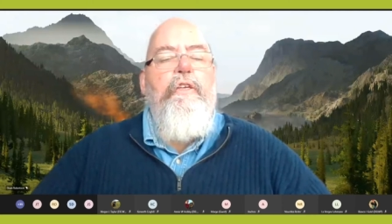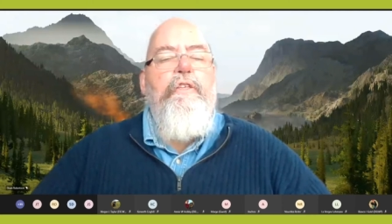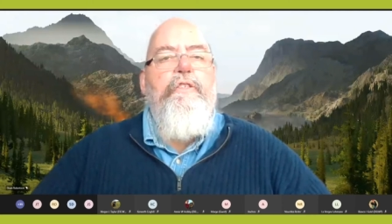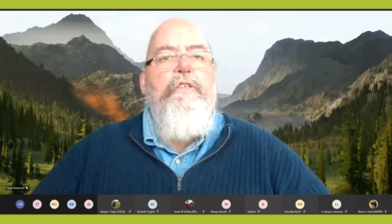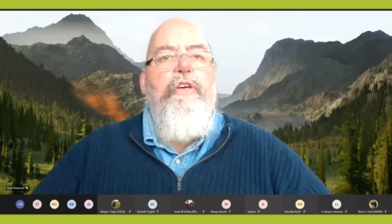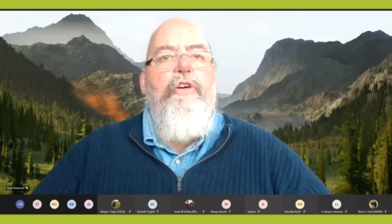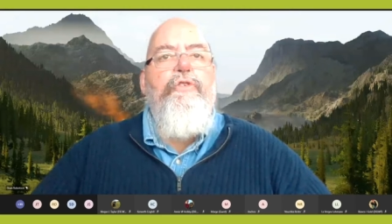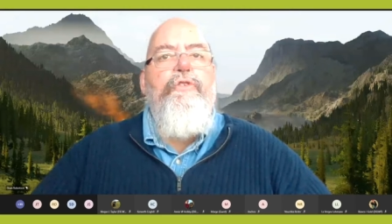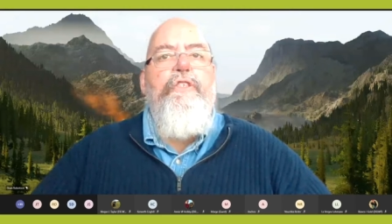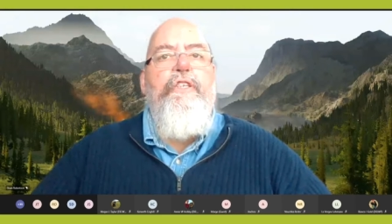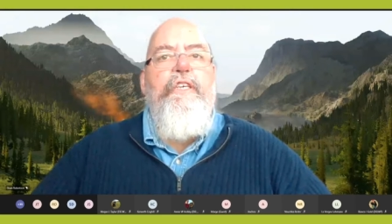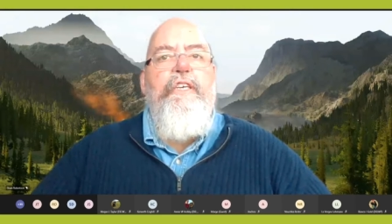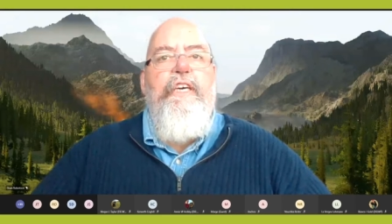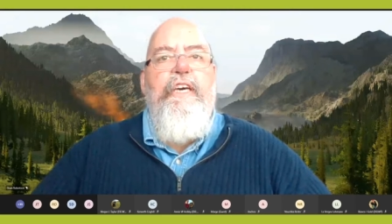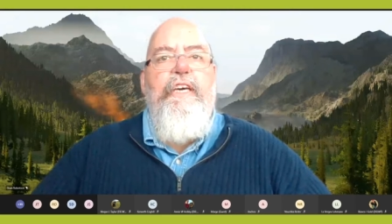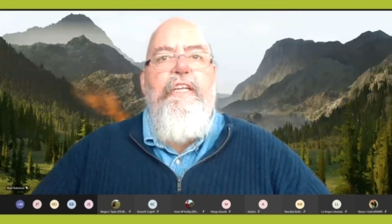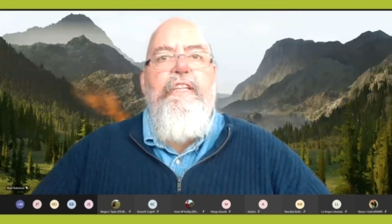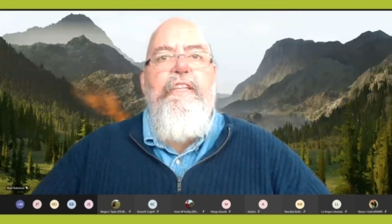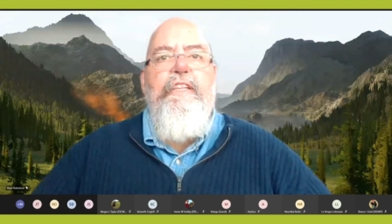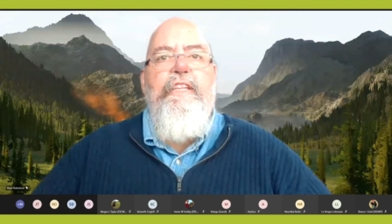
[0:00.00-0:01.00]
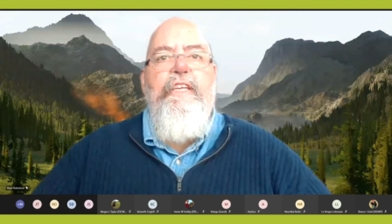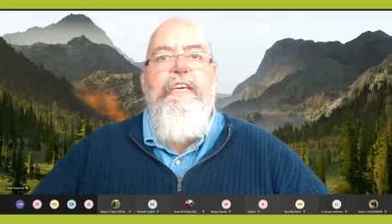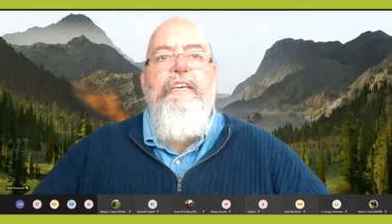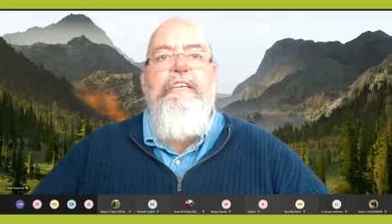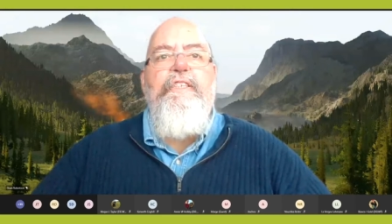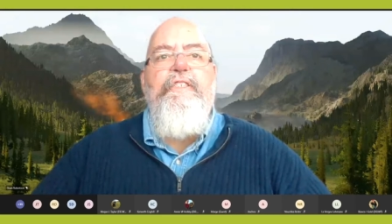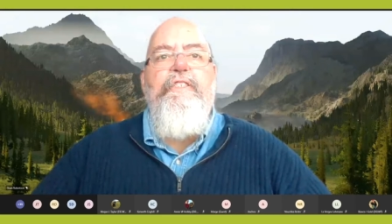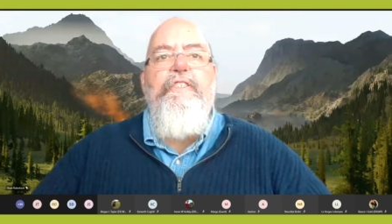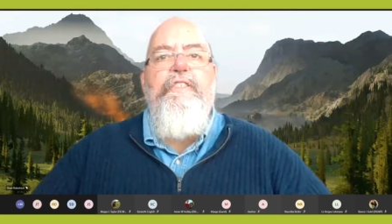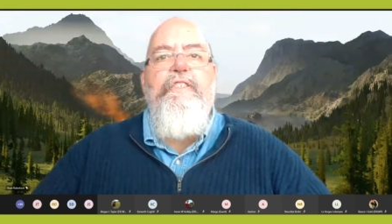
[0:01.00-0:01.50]
So to get
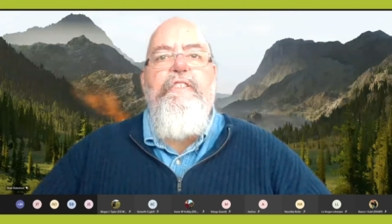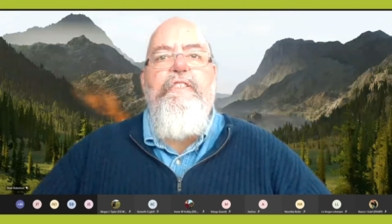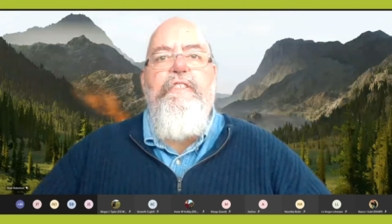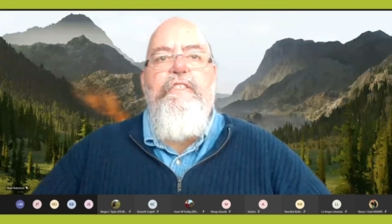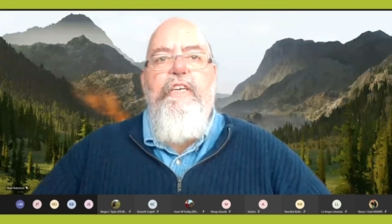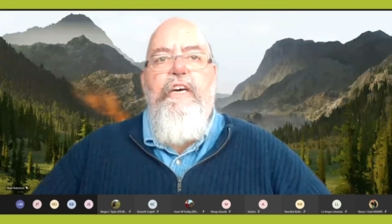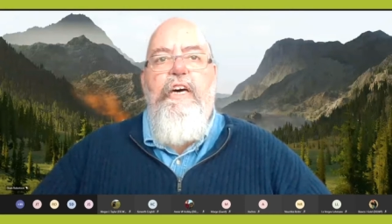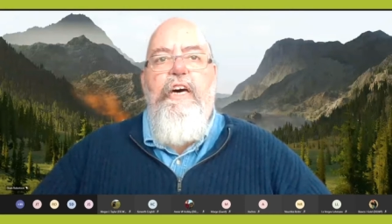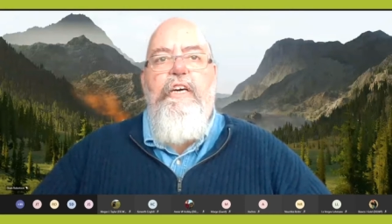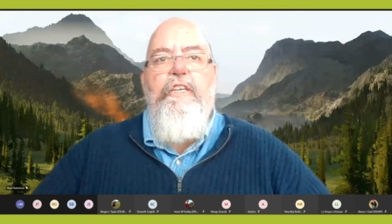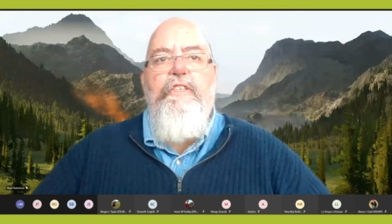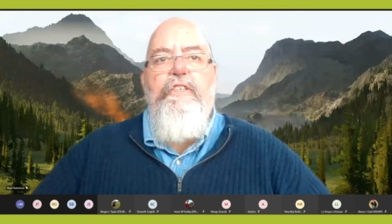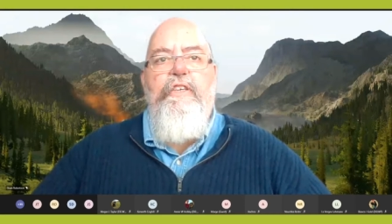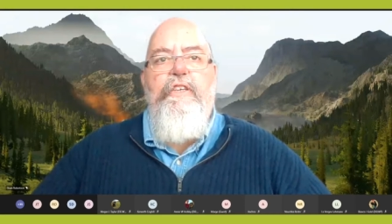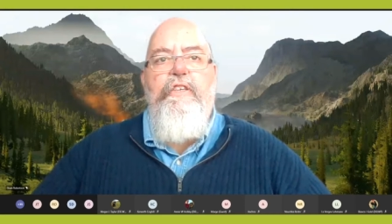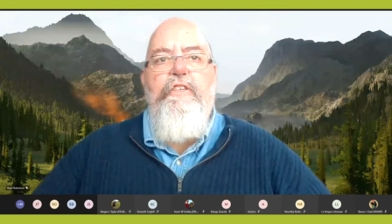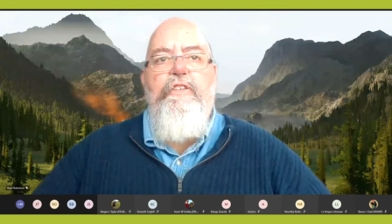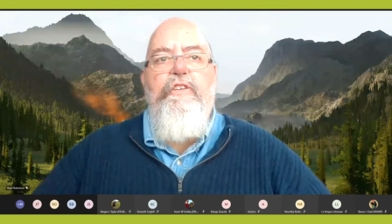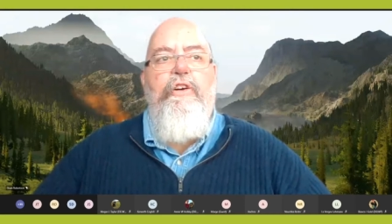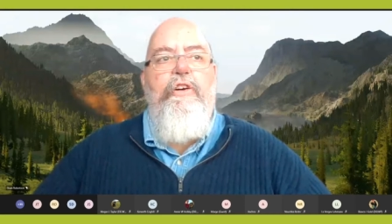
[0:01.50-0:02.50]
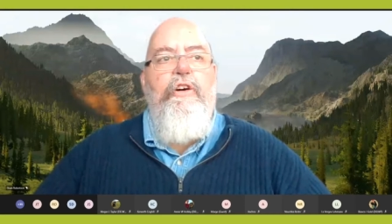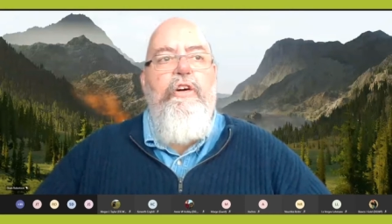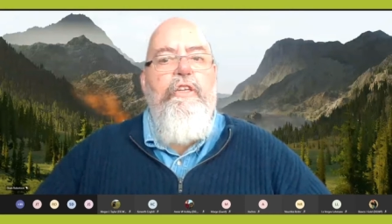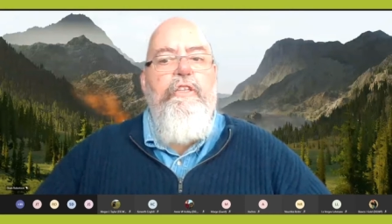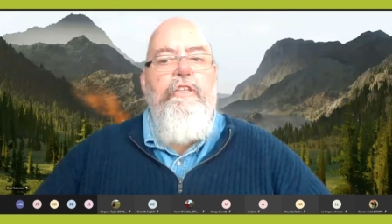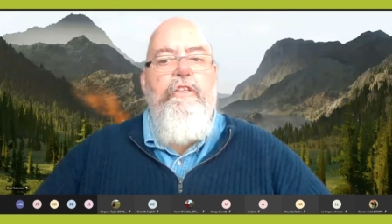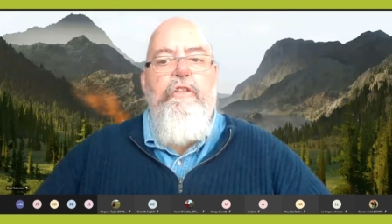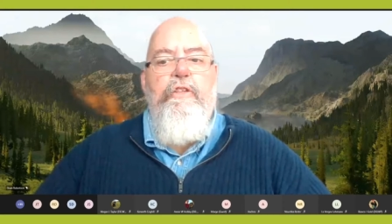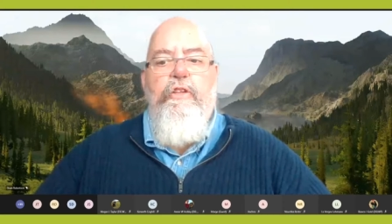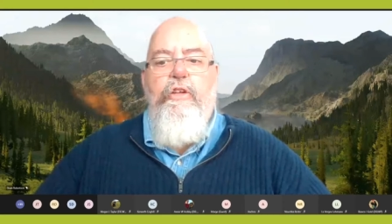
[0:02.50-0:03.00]
things started,
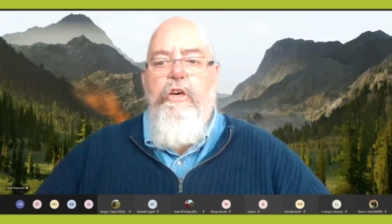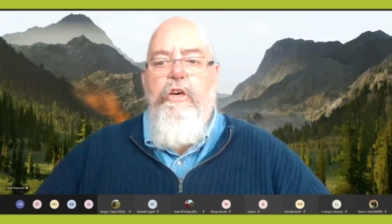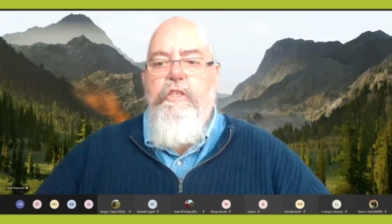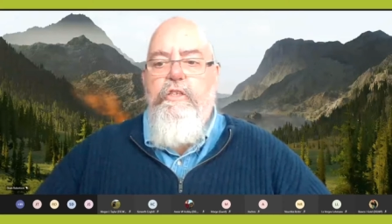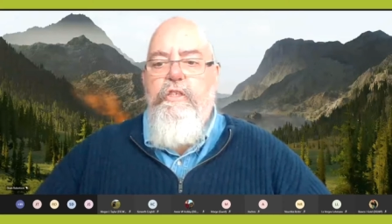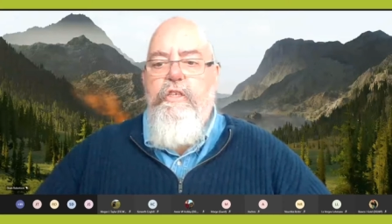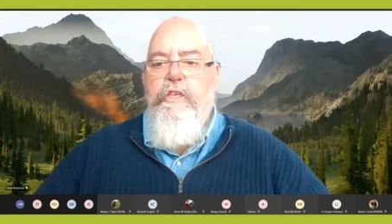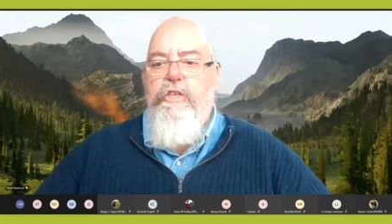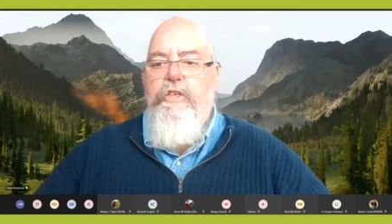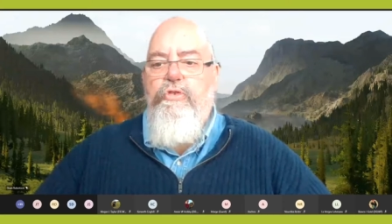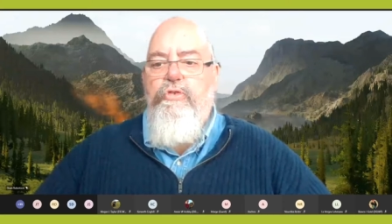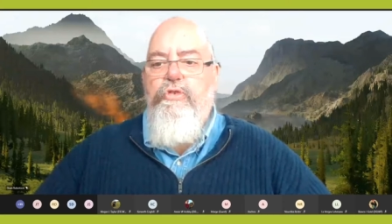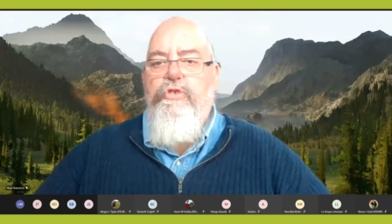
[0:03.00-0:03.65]
I'd like to